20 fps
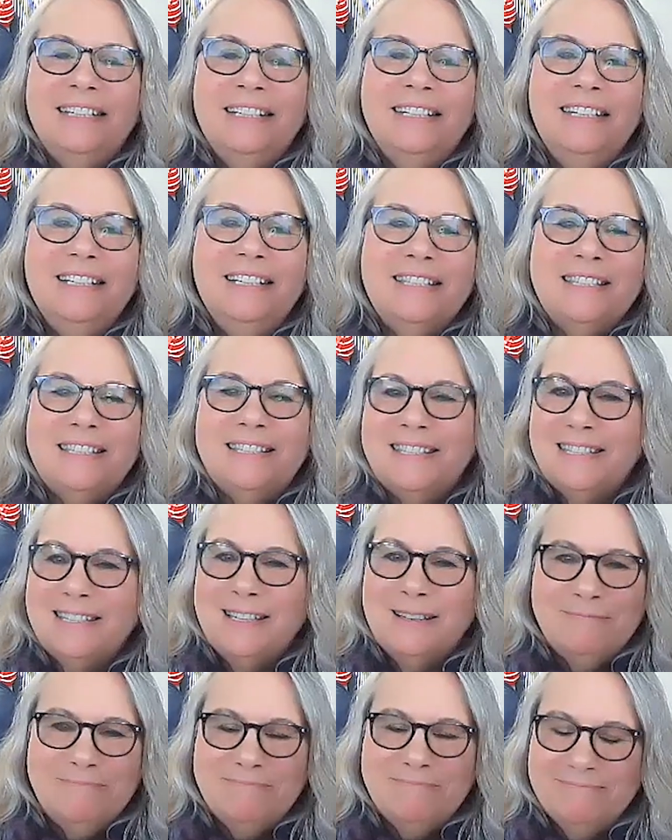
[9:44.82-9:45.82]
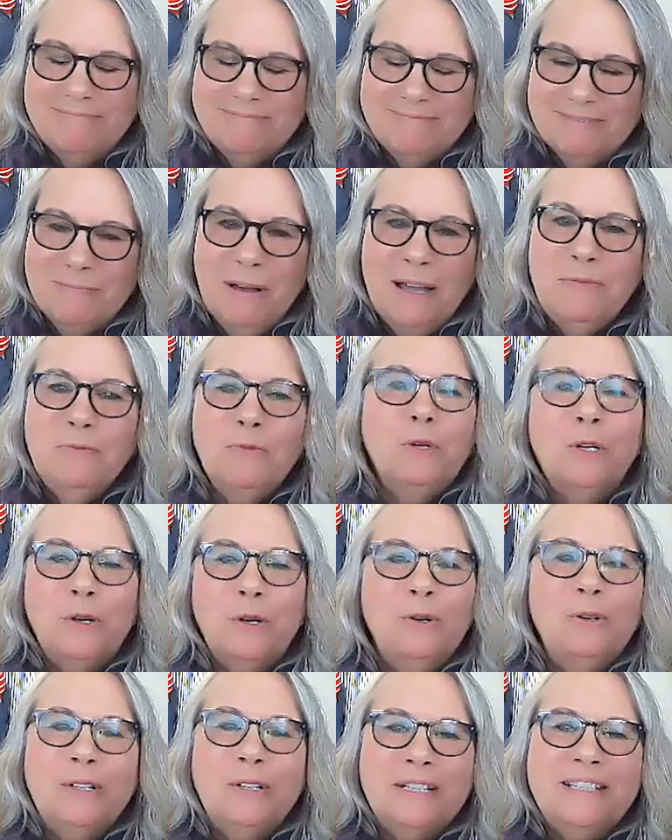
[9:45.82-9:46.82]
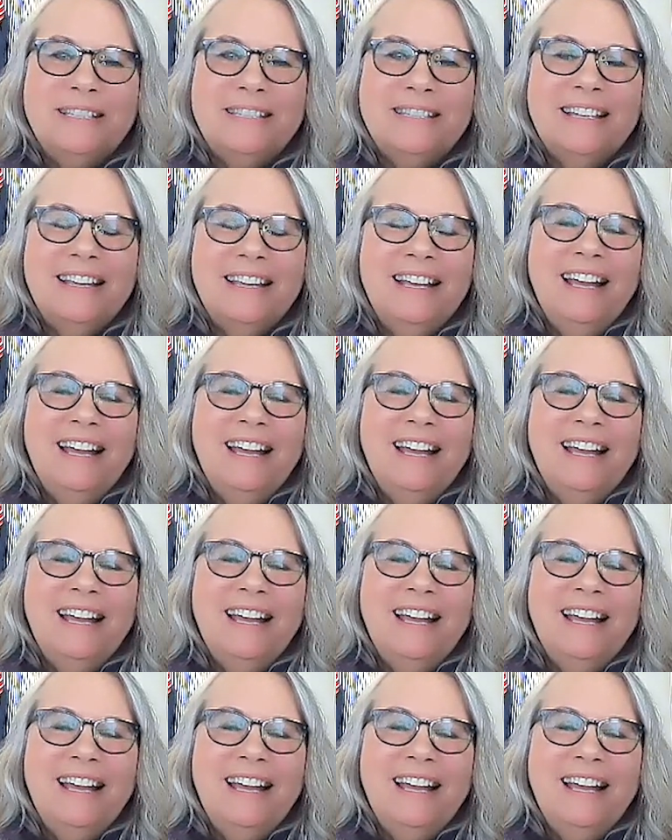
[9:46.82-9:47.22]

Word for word: it's my workhorse.